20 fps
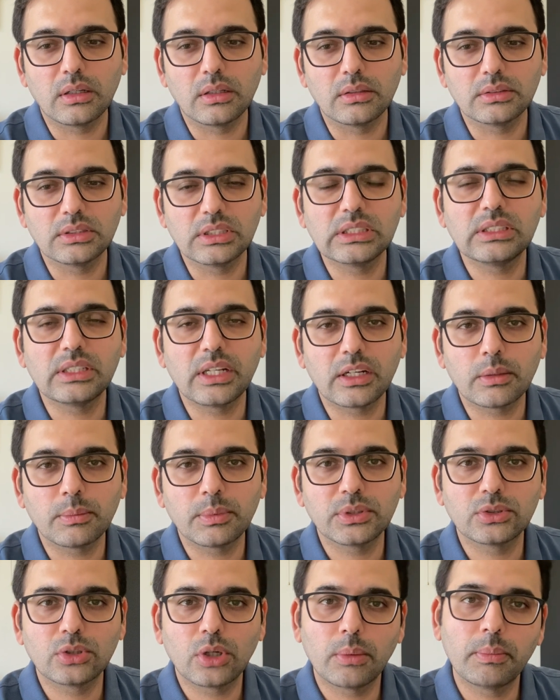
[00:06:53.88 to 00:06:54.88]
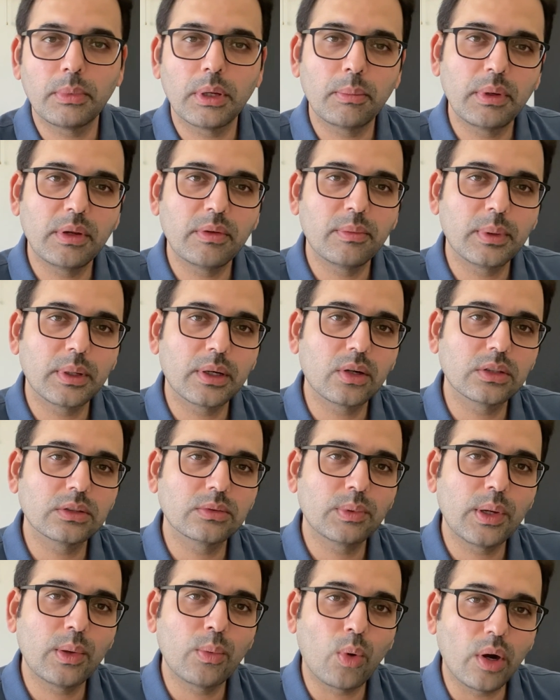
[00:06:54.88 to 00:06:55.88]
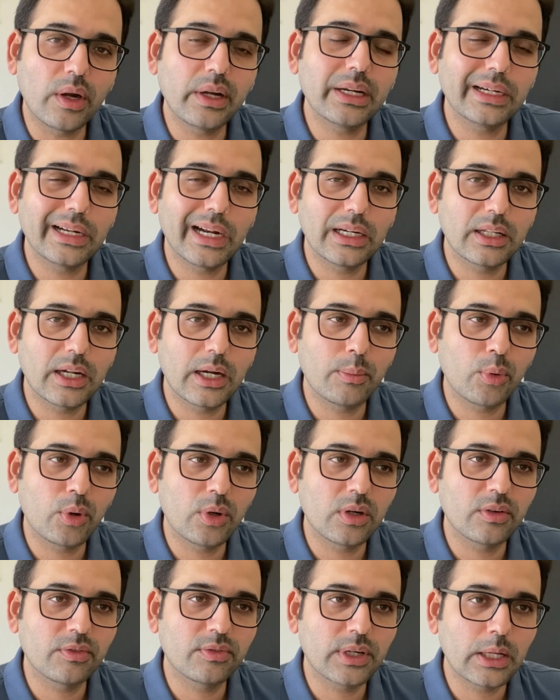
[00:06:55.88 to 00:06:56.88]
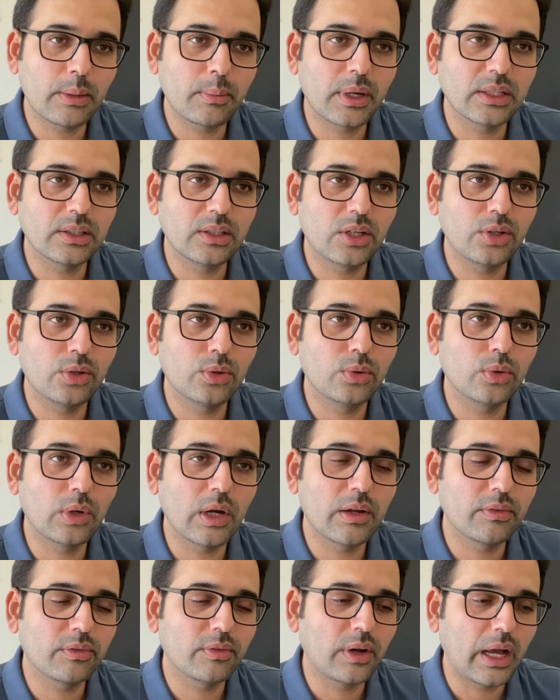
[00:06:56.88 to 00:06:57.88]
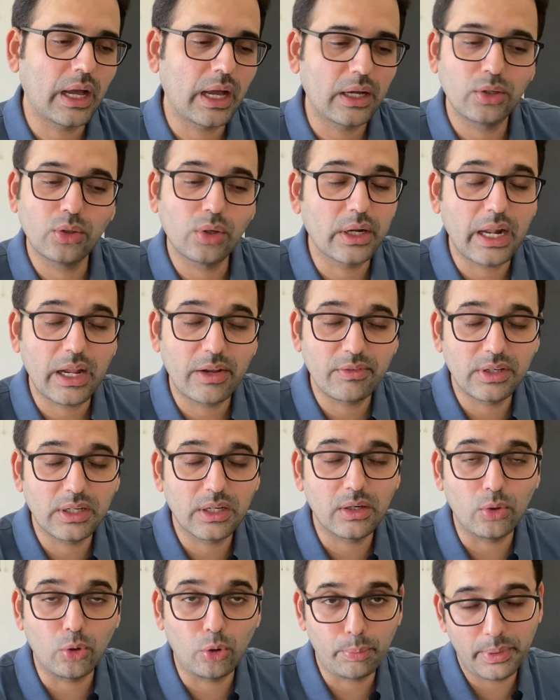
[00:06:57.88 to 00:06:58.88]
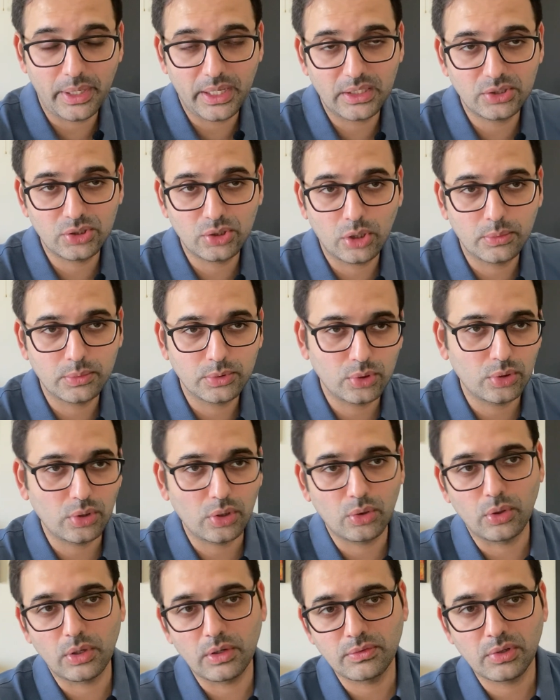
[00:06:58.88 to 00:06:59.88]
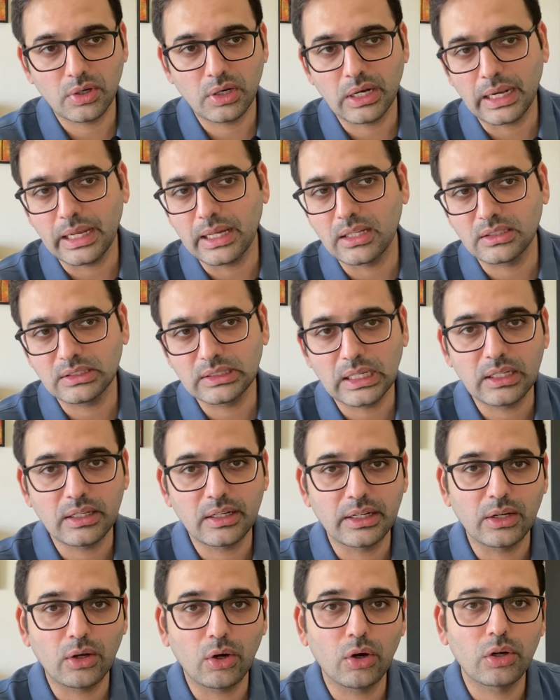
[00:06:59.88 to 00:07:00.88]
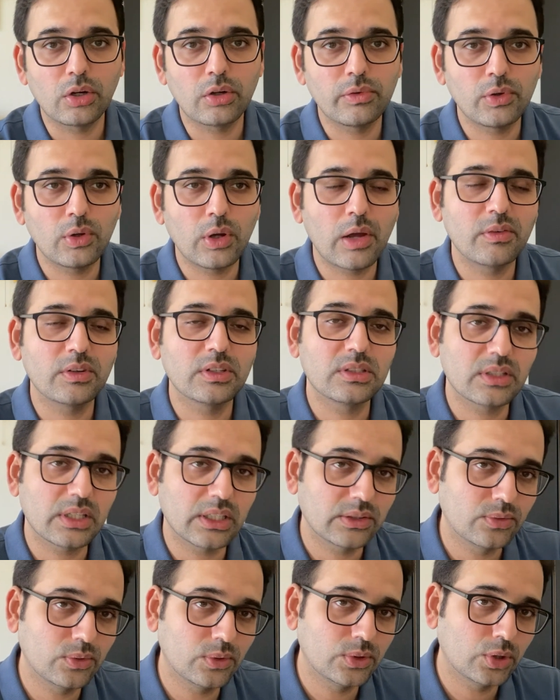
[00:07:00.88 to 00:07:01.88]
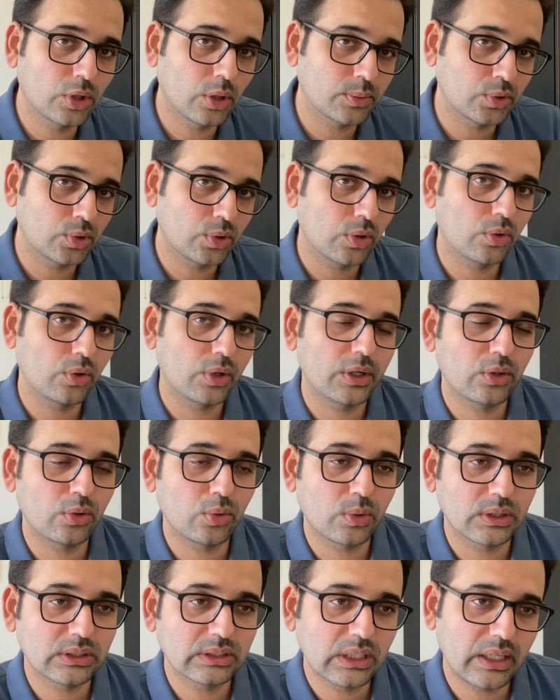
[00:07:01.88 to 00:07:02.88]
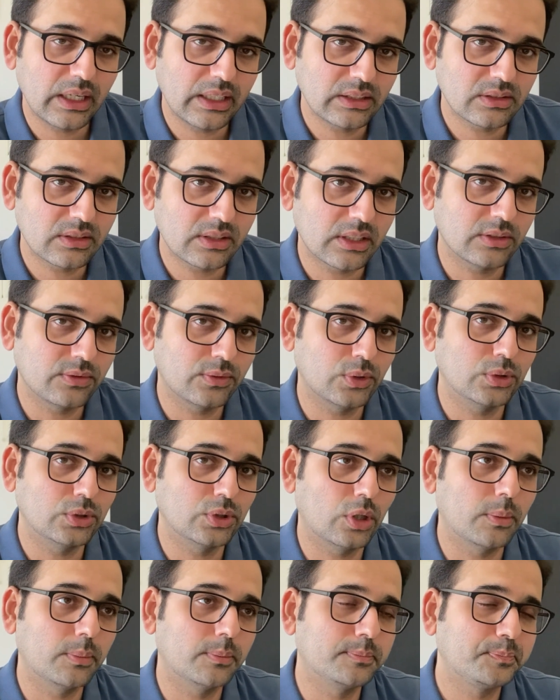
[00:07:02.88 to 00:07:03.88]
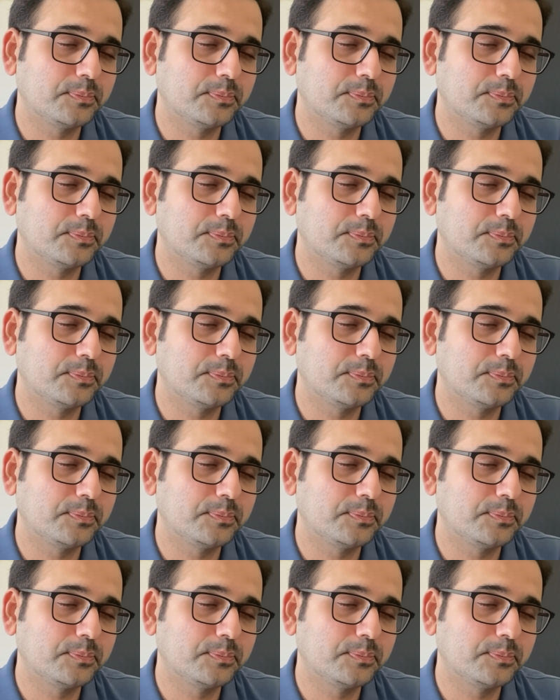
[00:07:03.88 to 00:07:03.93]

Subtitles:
just take up a job maybe because we want it at that point of time. Either you are having a low paying job, so you're going for a higher salary, or if you have a stressful job, so you're going towards a less stressful job.